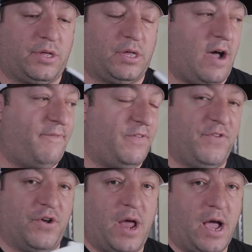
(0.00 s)
Soft, if
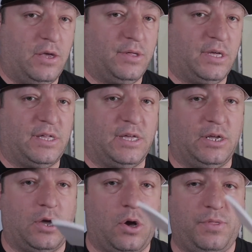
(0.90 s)
you're not using
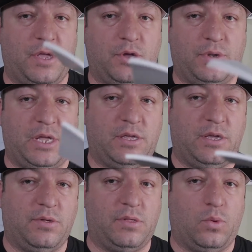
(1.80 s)
silicone, then you'll need to
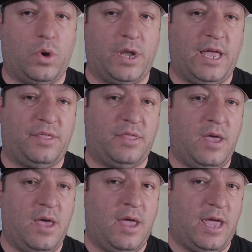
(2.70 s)
use the 1/8
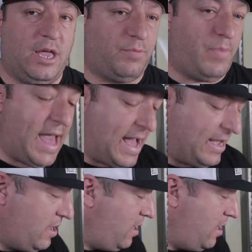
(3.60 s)
inch pad.